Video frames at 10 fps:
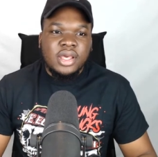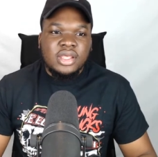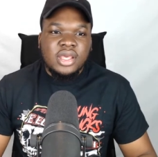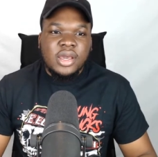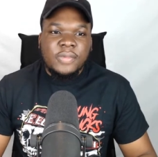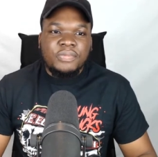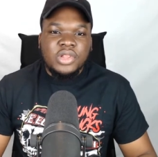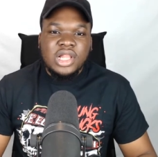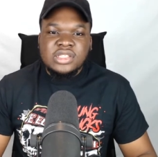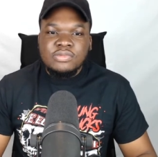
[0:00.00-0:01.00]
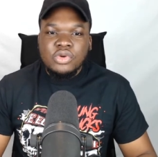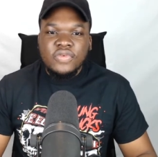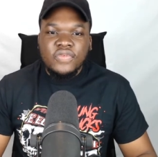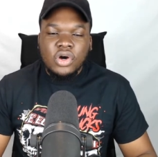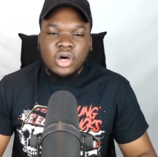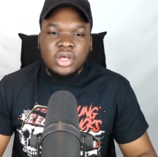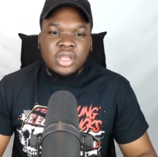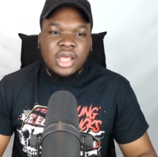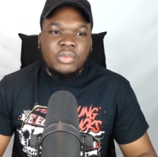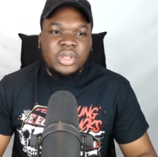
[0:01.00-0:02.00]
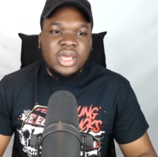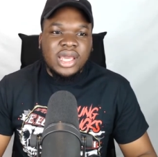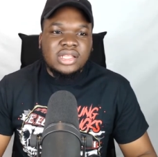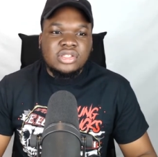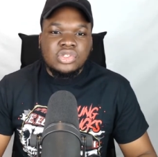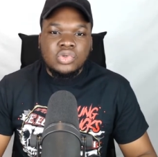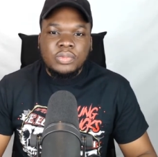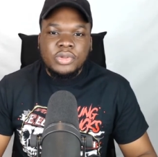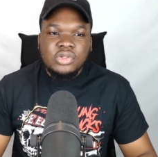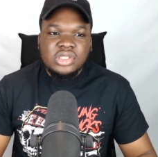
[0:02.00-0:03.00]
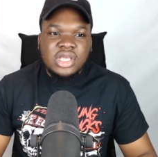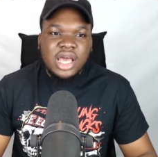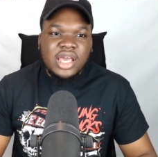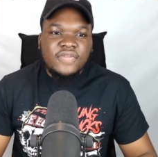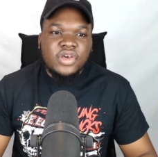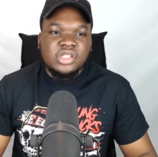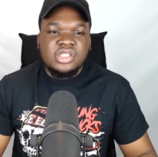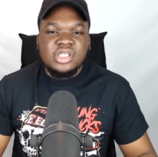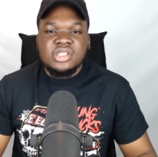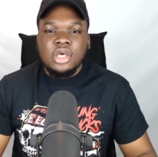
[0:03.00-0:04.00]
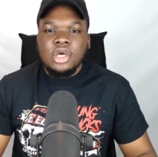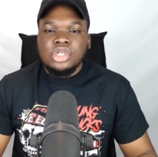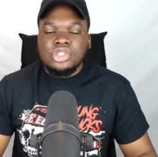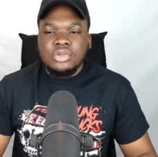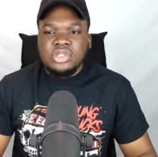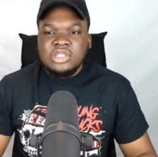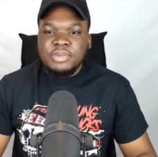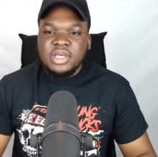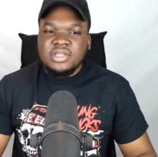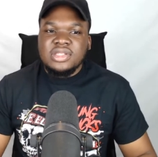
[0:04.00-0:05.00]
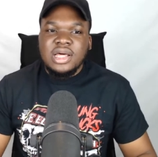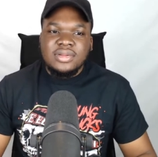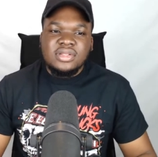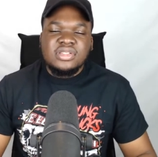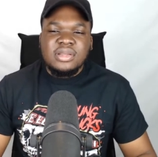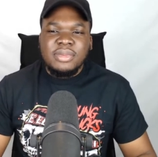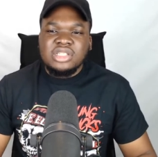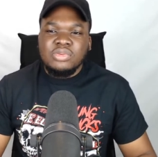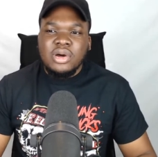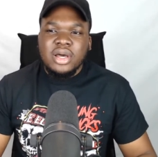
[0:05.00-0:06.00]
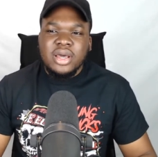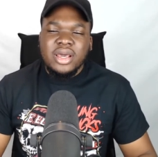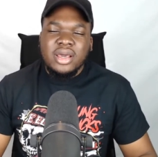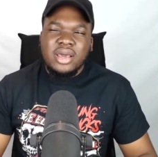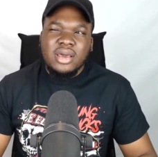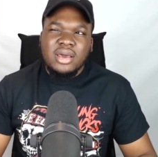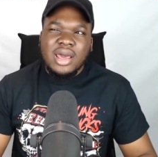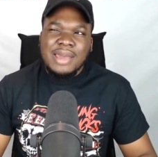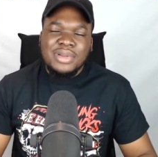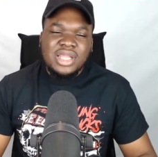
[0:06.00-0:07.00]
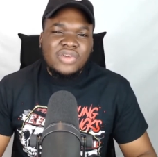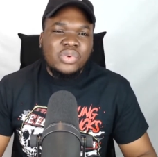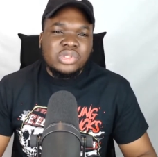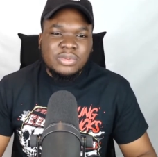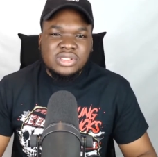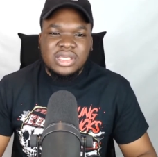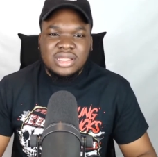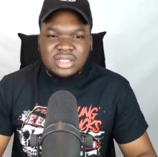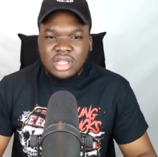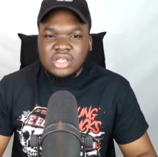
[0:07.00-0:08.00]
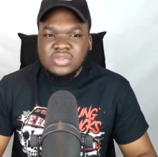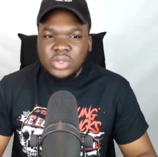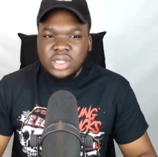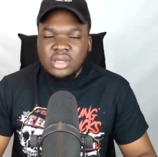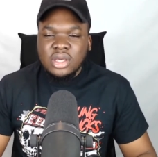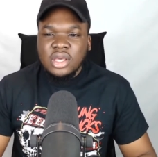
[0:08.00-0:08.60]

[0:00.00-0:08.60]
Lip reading: yeah, let's move on. And we had Scorpio Sky versus Sean Spears. Now, this was a match where I believe we were supposed to get this last week.